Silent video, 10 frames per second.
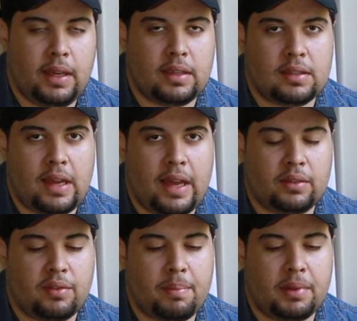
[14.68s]
exact
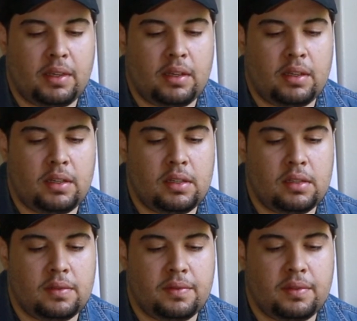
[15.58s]
replica
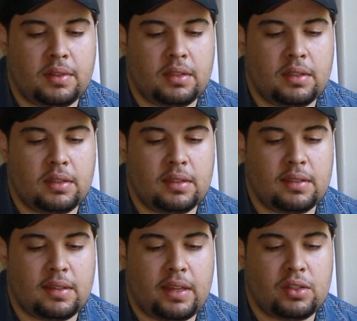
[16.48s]
of the
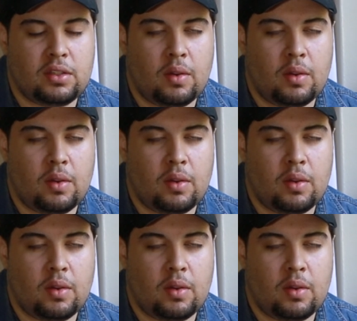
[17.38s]
Zeiss